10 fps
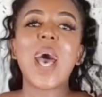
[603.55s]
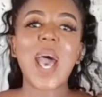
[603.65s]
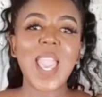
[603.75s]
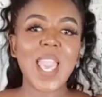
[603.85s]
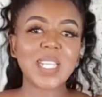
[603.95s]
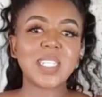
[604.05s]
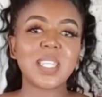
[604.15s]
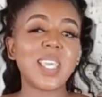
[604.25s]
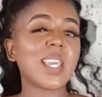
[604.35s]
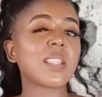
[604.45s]
I
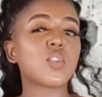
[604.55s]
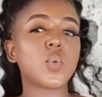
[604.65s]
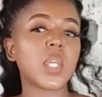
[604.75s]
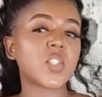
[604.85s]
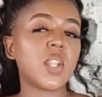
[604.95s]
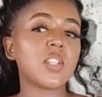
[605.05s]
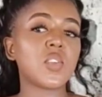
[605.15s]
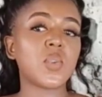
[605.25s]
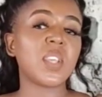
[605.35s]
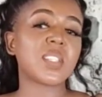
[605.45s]
actually think two extra
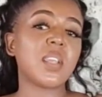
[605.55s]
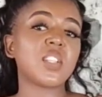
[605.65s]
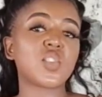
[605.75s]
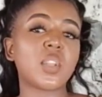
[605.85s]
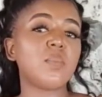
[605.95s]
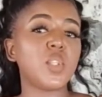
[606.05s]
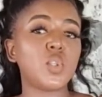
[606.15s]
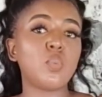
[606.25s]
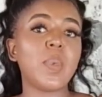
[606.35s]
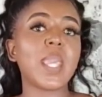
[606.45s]
large to three extra large is going to be
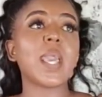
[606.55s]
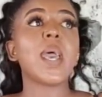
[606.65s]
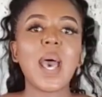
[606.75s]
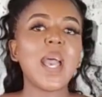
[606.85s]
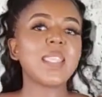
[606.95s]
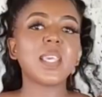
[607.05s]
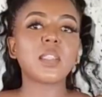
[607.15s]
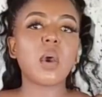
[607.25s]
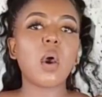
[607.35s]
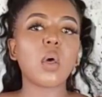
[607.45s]
too big. I
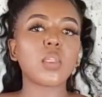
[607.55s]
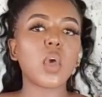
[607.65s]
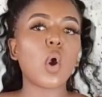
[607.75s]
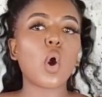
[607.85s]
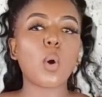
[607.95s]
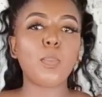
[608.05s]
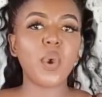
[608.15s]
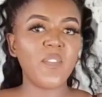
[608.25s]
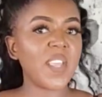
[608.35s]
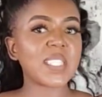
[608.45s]
think the, the
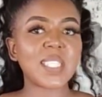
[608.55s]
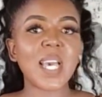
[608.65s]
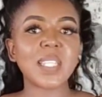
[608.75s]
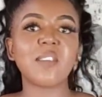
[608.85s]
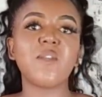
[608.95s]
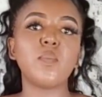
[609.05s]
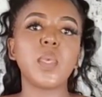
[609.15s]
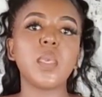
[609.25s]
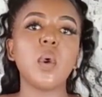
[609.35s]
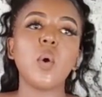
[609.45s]
perfect sizing for
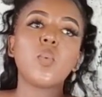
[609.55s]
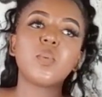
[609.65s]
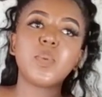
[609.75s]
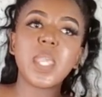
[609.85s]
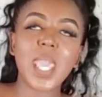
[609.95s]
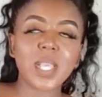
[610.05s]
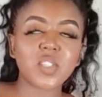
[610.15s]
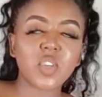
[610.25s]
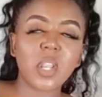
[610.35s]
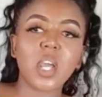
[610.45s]
me would be
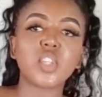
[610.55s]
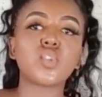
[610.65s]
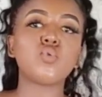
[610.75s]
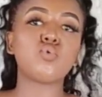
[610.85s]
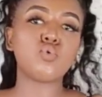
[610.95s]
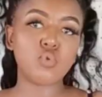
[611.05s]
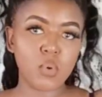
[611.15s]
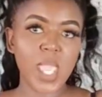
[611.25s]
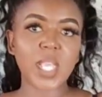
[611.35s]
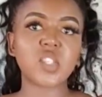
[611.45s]
extra large to
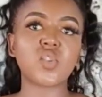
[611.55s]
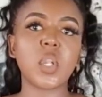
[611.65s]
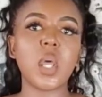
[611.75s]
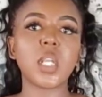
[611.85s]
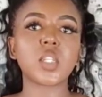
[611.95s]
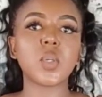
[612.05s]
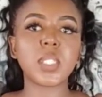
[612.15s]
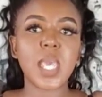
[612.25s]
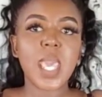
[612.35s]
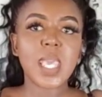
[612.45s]
two extra large
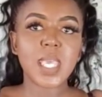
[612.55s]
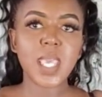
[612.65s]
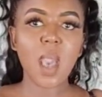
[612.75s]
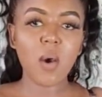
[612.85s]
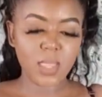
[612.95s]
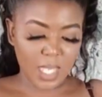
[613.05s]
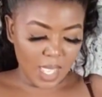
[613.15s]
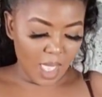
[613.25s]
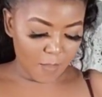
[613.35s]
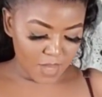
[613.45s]
because here on the
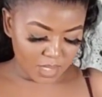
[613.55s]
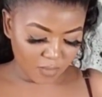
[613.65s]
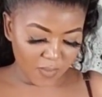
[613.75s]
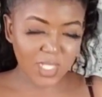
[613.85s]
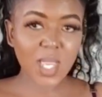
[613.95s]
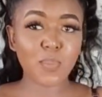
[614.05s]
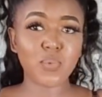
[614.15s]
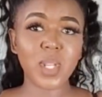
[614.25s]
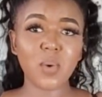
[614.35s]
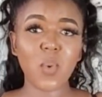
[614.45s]
cup it's filled up
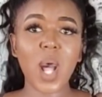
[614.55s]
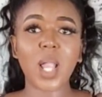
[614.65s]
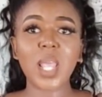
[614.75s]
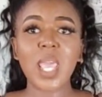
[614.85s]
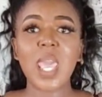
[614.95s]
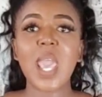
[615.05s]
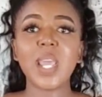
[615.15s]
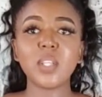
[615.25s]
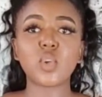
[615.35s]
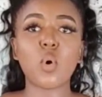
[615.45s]
really well
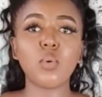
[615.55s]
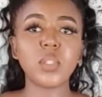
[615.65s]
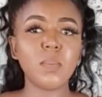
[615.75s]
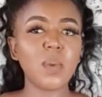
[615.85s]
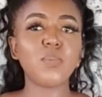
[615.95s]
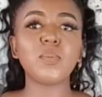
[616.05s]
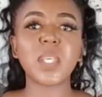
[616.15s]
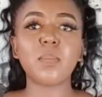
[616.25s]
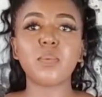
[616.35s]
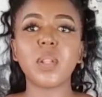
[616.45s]
and it's holding my
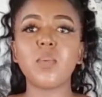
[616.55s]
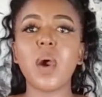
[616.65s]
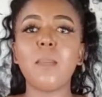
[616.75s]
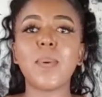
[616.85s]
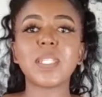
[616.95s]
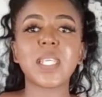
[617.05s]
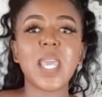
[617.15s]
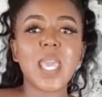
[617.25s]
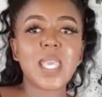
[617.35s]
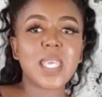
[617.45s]
boobs up really well but
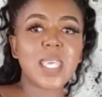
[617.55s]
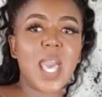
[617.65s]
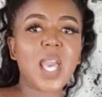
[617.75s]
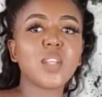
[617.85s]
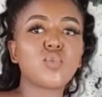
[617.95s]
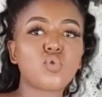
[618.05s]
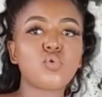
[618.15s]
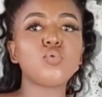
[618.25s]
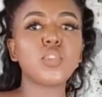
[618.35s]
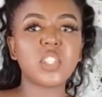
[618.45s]
here it's
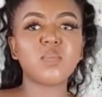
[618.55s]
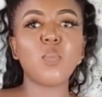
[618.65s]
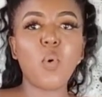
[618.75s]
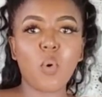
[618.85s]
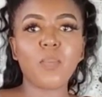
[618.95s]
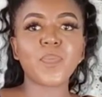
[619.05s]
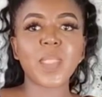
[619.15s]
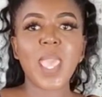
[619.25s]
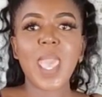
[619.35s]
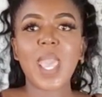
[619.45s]
too
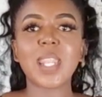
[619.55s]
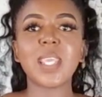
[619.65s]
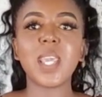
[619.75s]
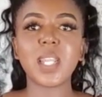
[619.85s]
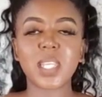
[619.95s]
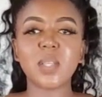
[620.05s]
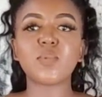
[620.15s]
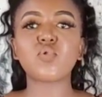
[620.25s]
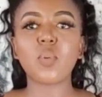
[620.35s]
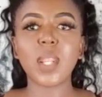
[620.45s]
small and here it
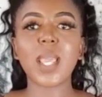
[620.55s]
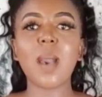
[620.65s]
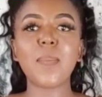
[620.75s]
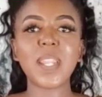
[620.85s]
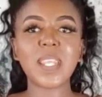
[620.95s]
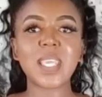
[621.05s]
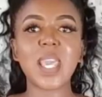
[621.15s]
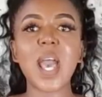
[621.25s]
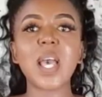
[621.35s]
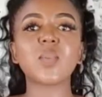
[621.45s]
keeps running up and
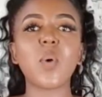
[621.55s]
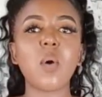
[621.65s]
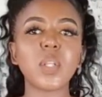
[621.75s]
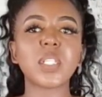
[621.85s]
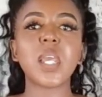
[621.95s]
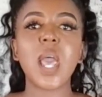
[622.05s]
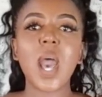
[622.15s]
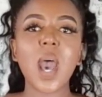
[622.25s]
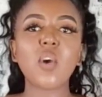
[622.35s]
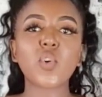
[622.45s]
here as well which
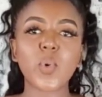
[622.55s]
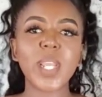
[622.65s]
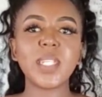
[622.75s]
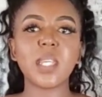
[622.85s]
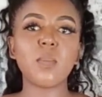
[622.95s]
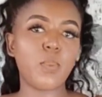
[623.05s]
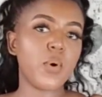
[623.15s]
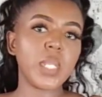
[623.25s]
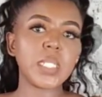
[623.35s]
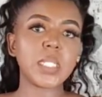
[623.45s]
are grading
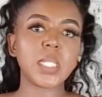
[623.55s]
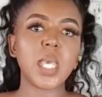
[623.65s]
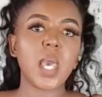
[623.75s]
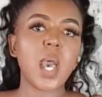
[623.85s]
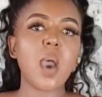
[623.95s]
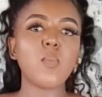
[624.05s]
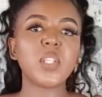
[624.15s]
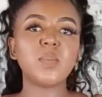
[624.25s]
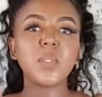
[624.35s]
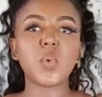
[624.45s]
points um,
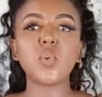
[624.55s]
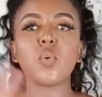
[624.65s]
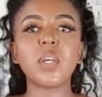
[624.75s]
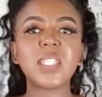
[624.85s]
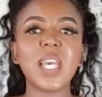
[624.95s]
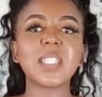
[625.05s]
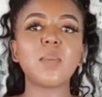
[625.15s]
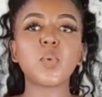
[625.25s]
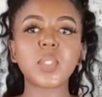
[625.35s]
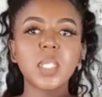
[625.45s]
which means when you go a size
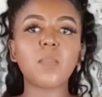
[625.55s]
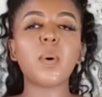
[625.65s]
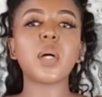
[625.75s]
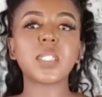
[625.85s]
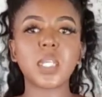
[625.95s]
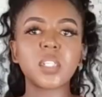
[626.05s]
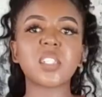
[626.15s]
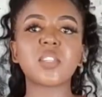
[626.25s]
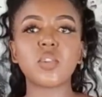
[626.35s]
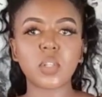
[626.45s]
up those are the parts
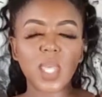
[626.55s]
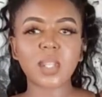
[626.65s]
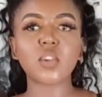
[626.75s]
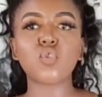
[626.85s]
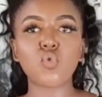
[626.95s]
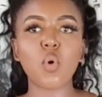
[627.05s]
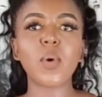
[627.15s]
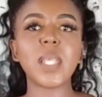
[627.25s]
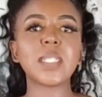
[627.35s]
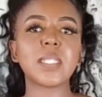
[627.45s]
that, that
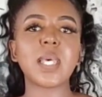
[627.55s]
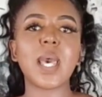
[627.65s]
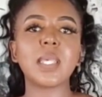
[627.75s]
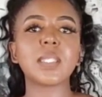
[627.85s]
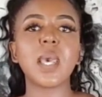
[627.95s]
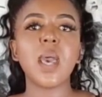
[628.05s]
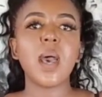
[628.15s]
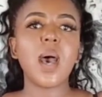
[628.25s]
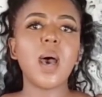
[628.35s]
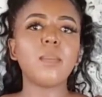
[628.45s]
grow in size
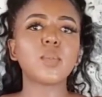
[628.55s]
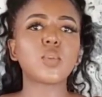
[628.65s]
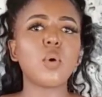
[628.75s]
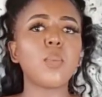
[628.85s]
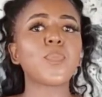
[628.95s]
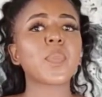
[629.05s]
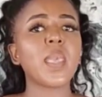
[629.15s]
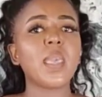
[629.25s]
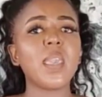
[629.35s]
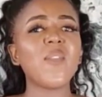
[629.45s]
um, so
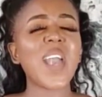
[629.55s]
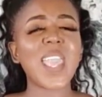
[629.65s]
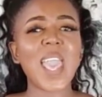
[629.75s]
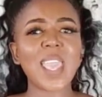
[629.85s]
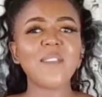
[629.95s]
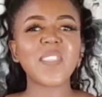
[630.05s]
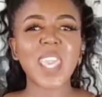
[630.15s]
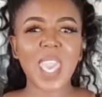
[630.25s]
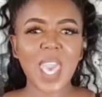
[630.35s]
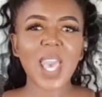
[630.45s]
if I if
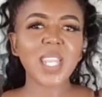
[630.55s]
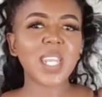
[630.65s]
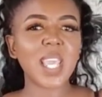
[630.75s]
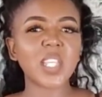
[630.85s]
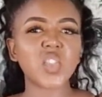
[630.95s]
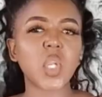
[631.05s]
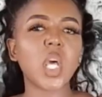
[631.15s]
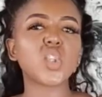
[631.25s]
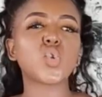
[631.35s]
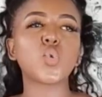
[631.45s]
they had an extra
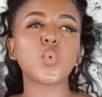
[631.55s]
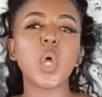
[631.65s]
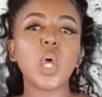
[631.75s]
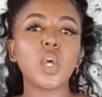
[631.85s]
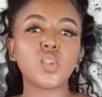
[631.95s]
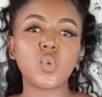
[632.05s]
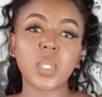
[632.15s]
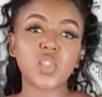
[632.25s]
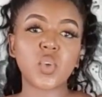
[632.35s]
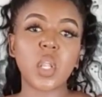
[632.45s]
large to a uh, two
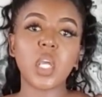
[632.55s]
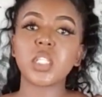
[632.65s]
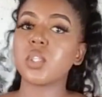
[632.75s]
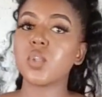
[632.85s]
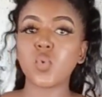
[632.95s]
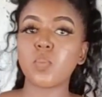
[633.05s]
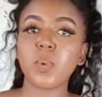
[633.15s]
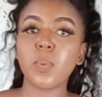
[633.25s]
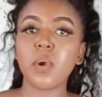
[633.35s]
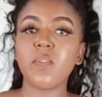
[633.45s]
extra large this would
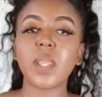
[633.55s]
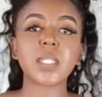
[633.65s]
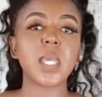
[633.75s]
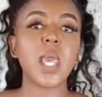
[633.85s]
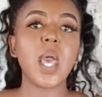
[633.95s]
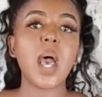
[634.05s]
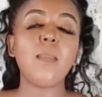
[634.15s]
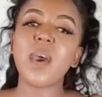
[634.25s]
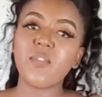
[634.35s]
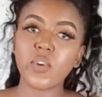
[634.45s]
be perfect
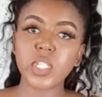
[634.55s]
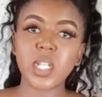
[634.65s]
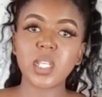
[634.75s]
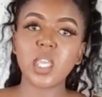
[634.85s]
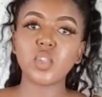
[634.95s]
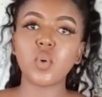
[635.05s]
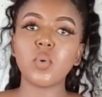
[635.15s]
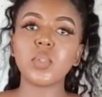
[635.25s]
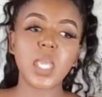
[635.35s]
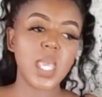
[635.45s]
um, unfortunately they
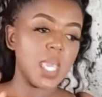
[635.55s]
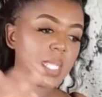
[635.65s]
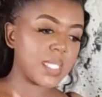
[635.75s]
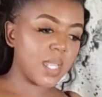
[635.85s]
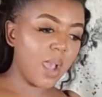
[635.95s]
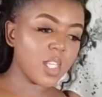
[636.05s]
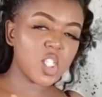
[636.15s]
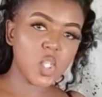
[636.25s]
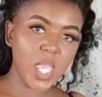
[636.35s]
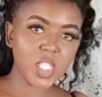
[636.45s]
don't it's
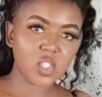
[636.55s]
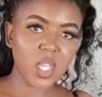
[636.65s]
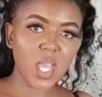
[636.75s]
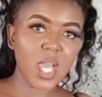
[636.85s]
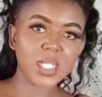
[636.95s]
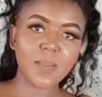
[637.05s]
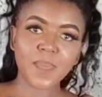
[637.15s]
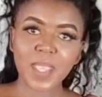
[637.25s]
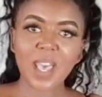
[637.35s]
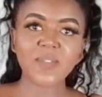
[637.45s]
large to extra large
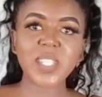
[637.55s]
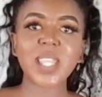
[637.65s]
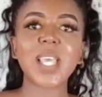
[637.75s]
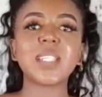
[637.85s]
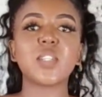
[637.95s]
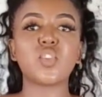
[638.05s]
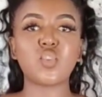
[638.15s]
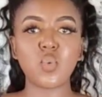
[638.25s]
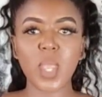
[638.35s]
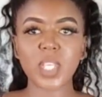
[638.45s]
after that, it's
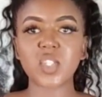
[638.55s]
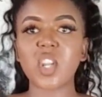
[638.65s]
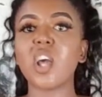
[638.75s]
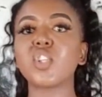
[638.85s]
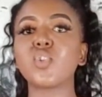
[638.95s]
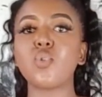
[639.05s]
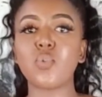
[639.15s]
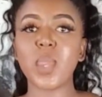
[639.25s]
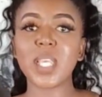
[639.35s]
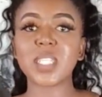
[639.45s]
two extra large to
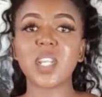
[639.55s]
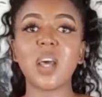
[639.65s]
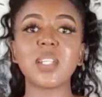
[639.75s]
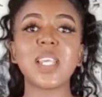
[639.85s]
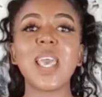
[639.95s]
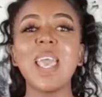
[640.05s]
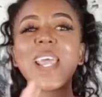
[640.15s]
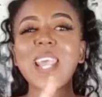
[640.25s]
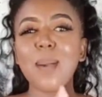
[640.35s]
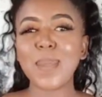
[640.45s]
three extra large,
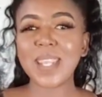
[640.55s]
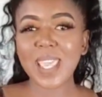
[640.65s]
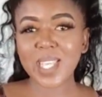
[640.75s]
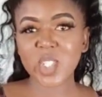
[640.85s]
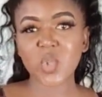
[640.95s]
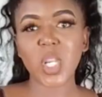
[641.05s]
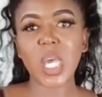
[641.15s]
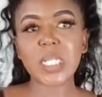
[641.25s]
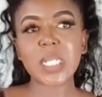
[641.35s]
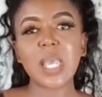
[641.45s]
and I'm an extra
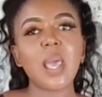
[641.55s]
large.